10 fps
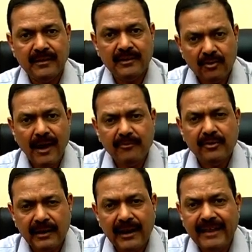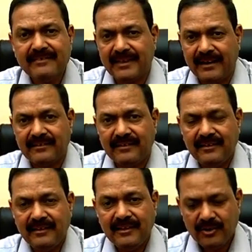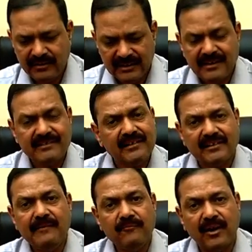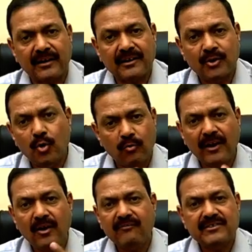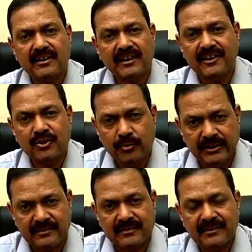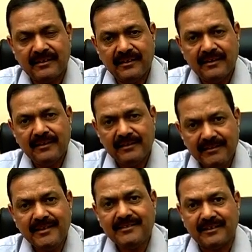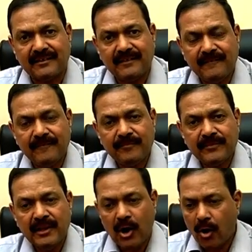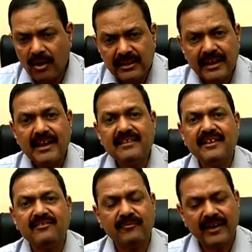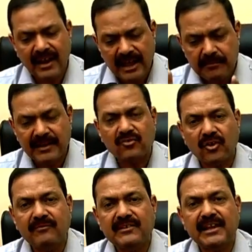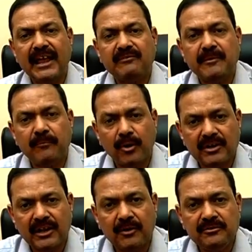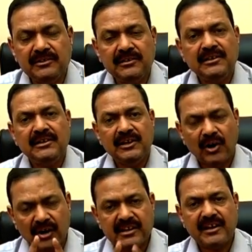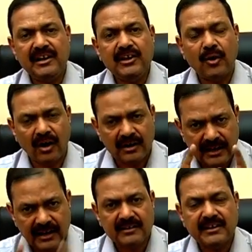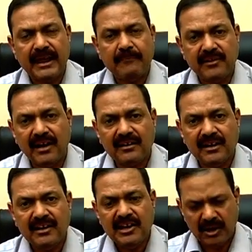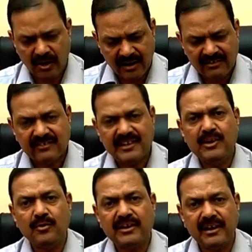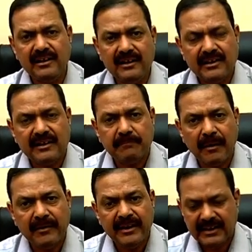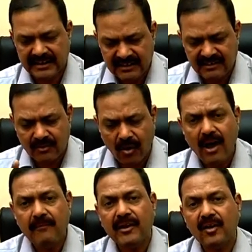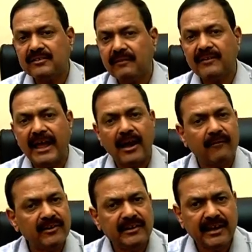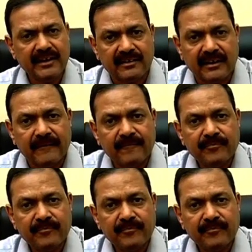You have to realize that. It is a teamwork. No one officer can do it. This is it. All the cases where IPS officer has been mowed down or killed or collector abducted or CO killed in public, it is all because of lack of integrity.